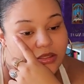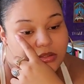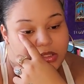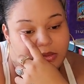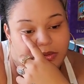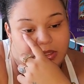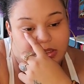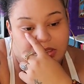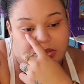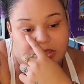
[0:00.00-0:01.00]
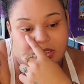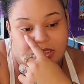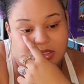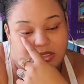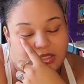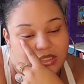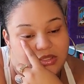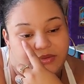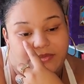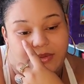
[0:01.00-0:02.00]
to it. Certain decisions that
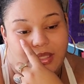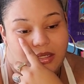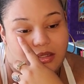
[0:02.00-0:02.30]
you've made.